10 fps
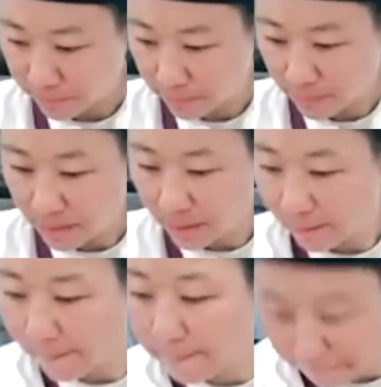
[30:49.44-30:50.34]

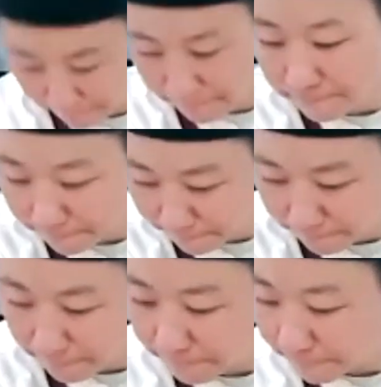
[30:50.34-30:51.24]
One, it
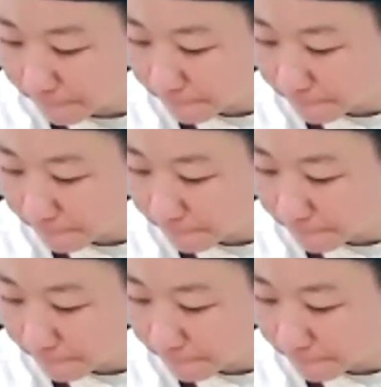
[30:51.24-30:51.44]
might be a little,